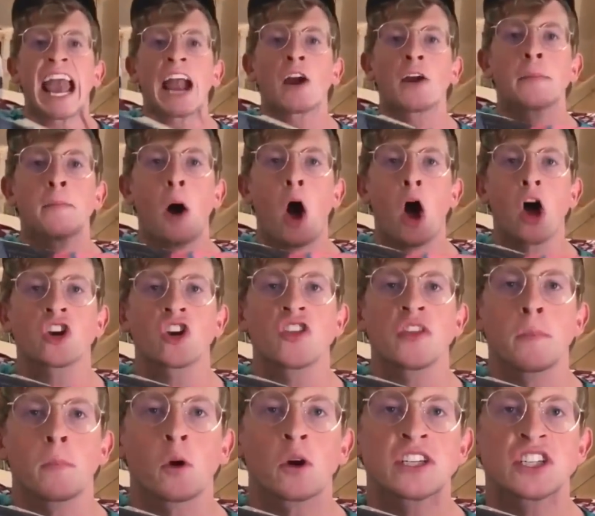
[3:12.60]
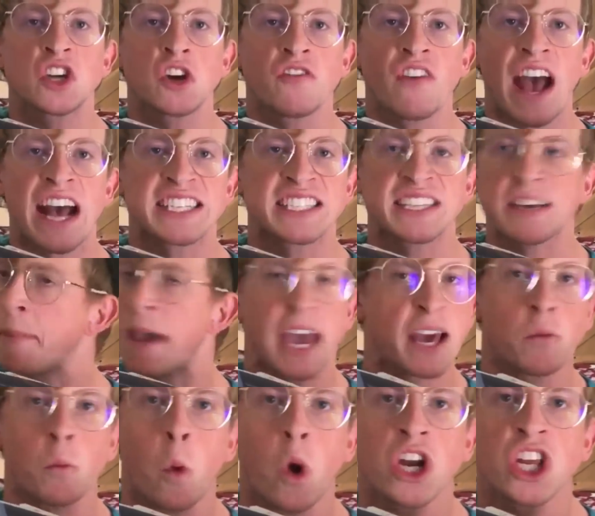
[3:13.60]
Harry Potter and the Prisoner of Azkaban.
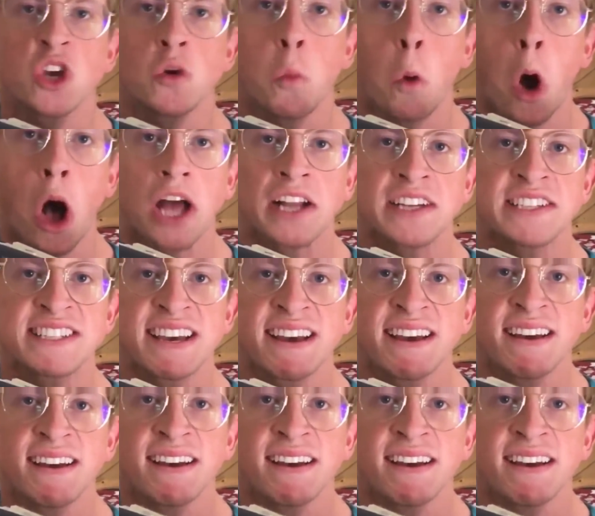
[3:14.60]
What do you want?